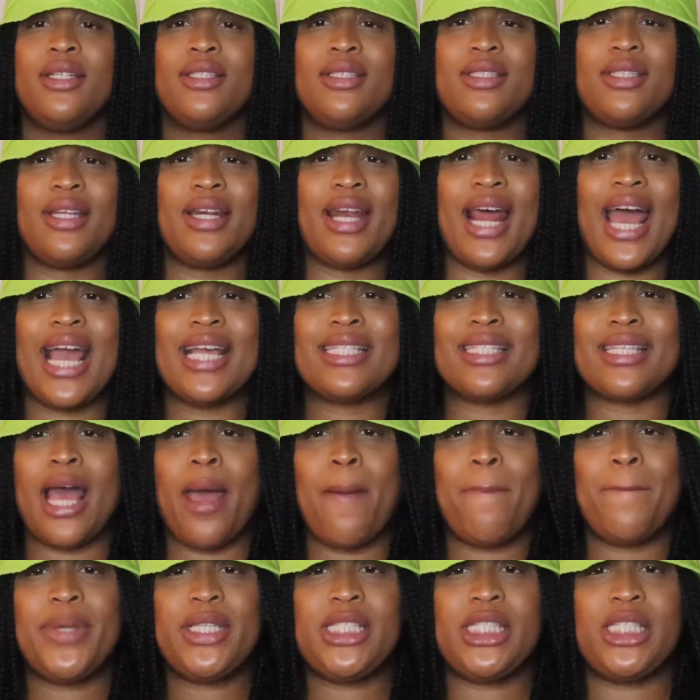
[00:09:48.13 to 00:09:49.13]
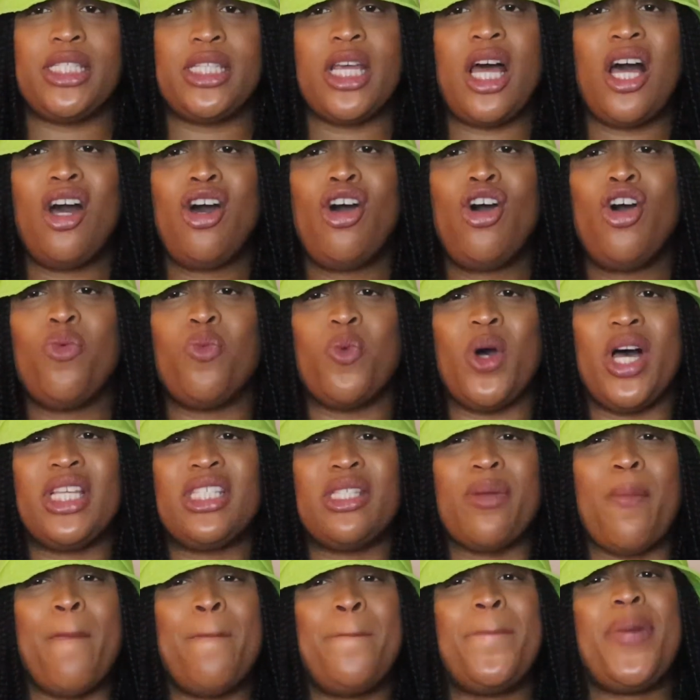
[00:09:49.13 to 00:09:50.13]
Tonight's episode
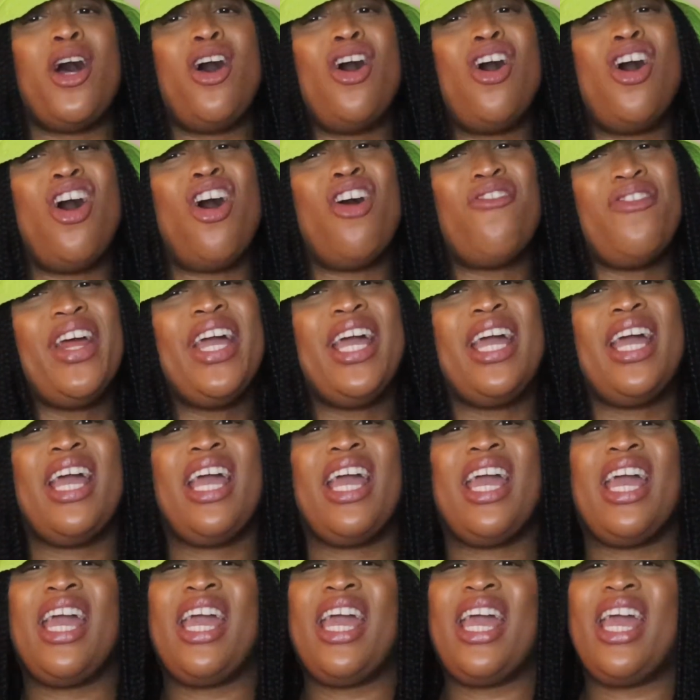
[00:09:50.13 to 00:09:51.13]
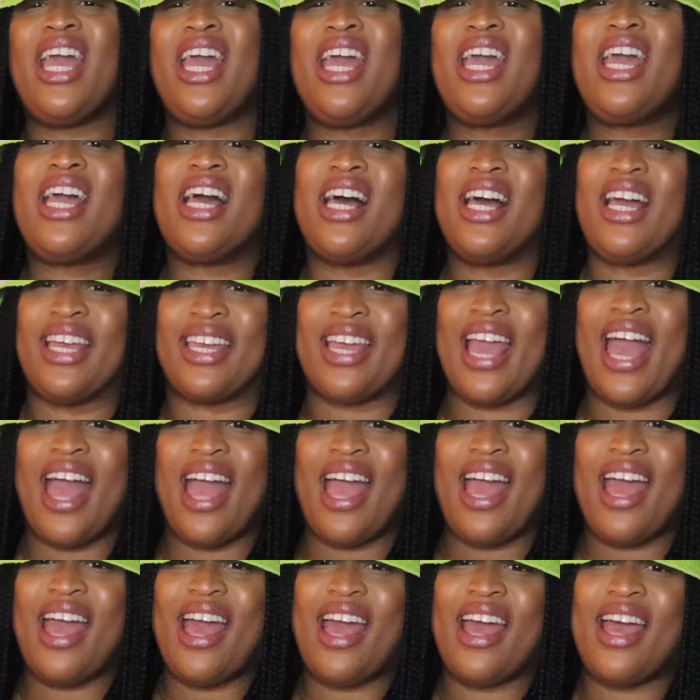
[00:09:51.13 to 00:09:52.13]
was boring
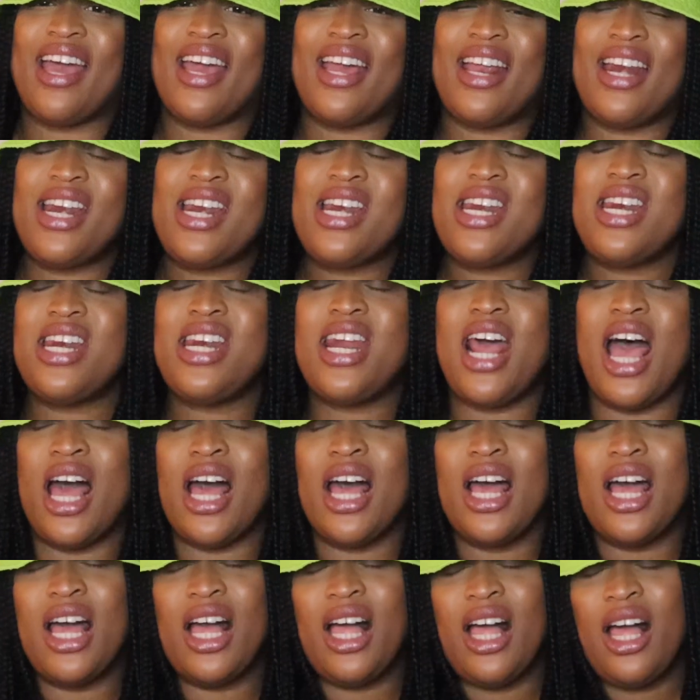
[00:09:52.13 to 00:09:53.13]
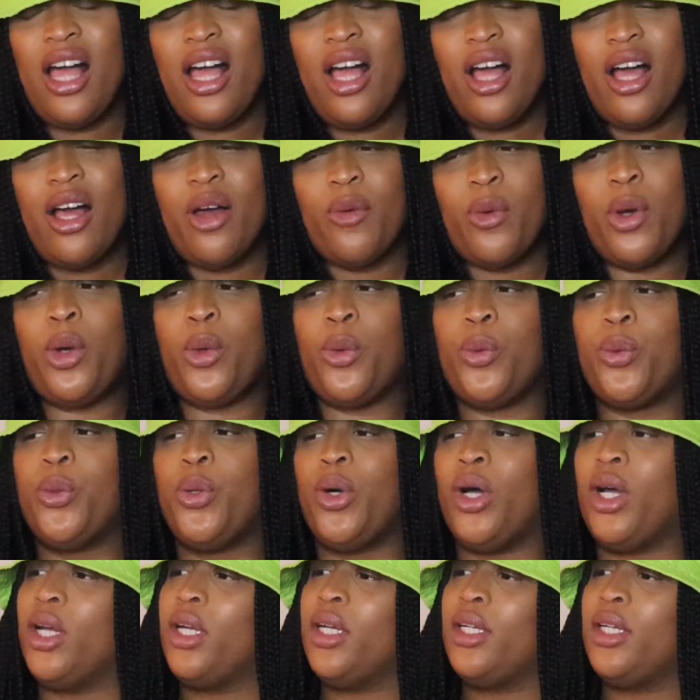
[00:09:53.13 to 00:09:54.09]
again. Whew.